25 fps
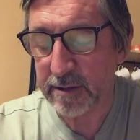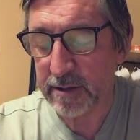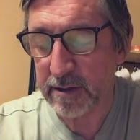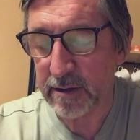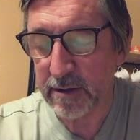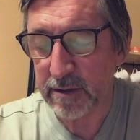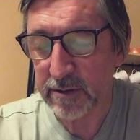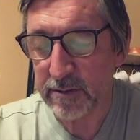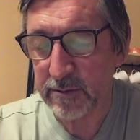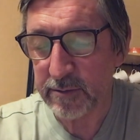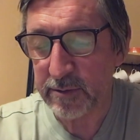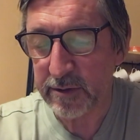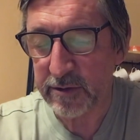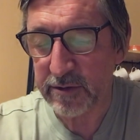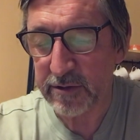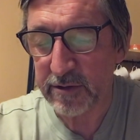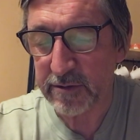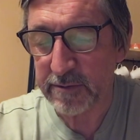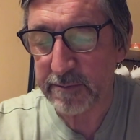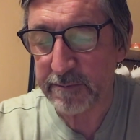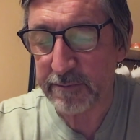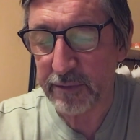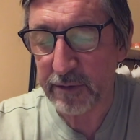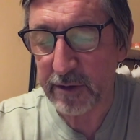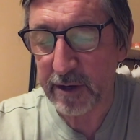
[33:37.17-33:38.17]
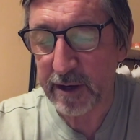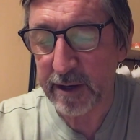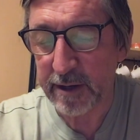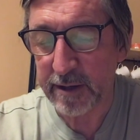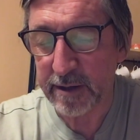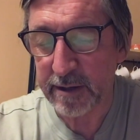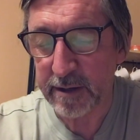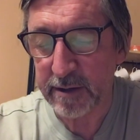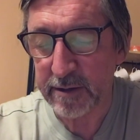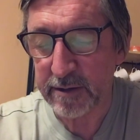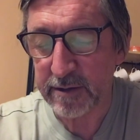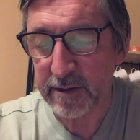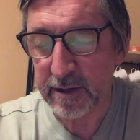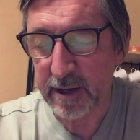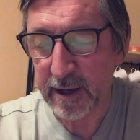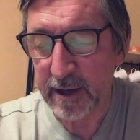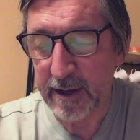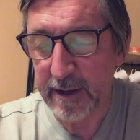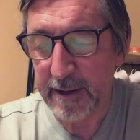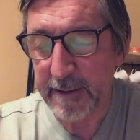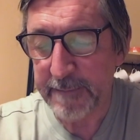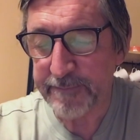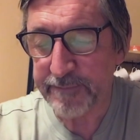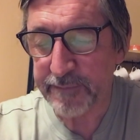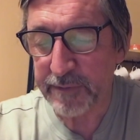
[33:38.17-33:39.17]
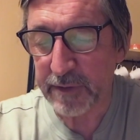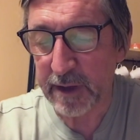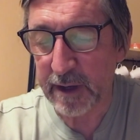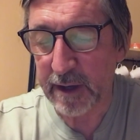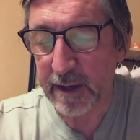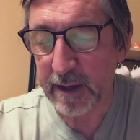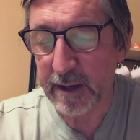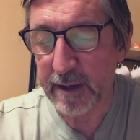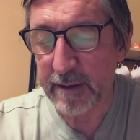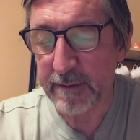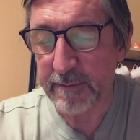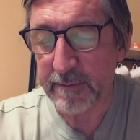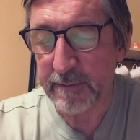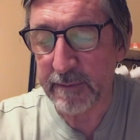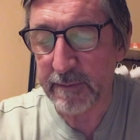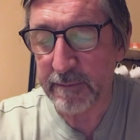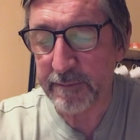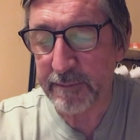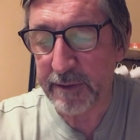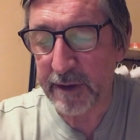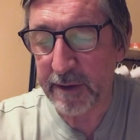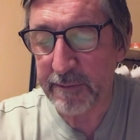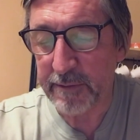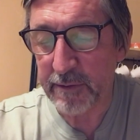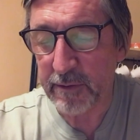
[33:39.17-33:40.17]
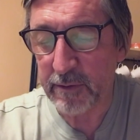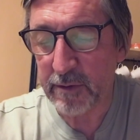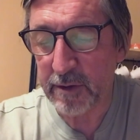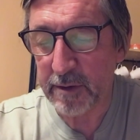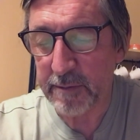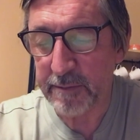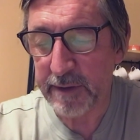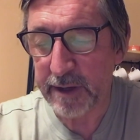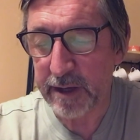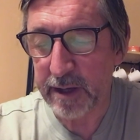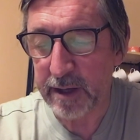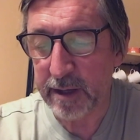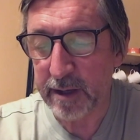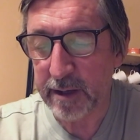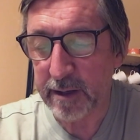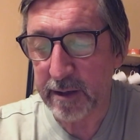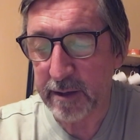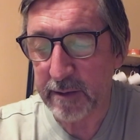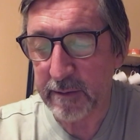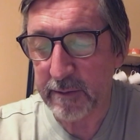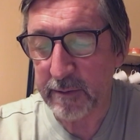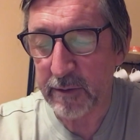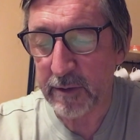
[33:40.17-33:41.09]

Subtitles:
Lord, we just pray that people will be